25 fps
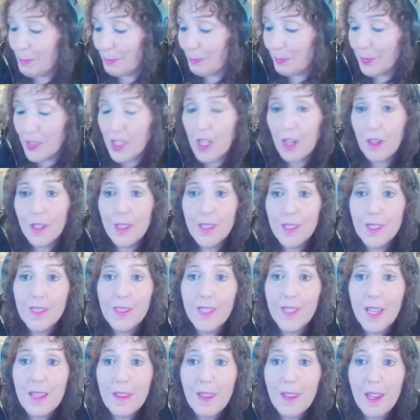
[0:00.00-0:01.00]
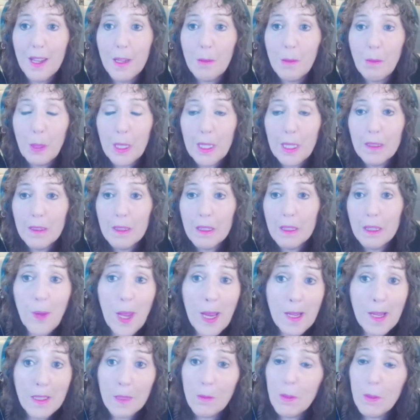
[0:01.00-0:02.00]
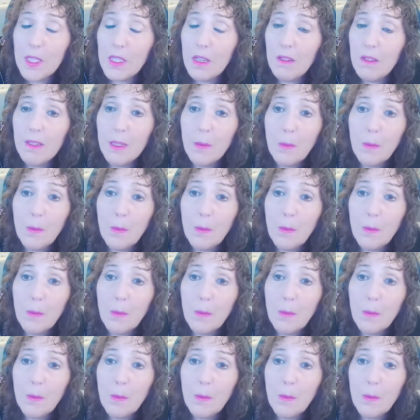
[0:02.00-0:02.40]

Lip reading: It's hard to say that, but in fact, I'm sorry,